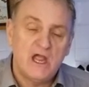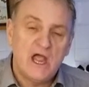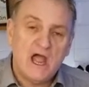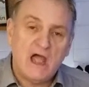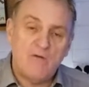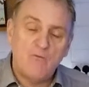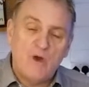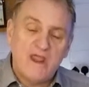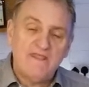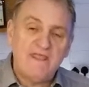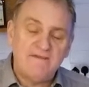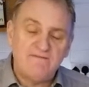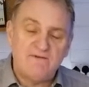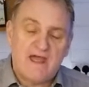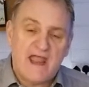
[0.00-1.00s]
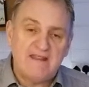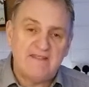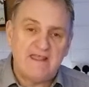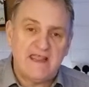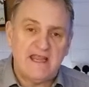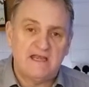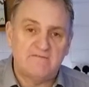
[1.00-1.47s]
And when they find the
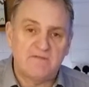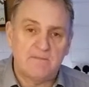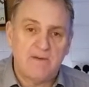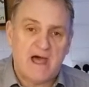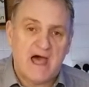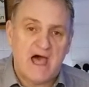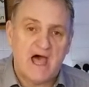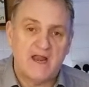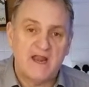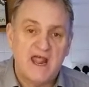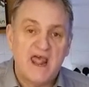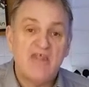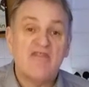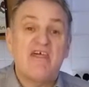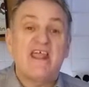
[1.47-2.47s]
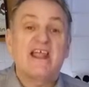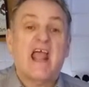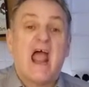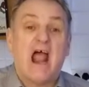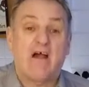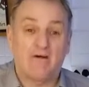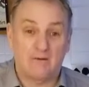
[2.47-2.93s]
heat of the pan, they
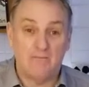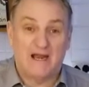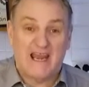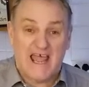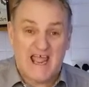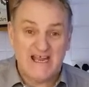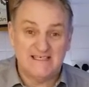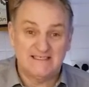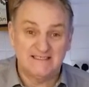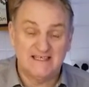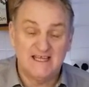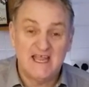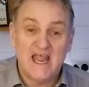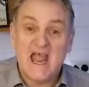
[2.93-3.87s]
caramelise.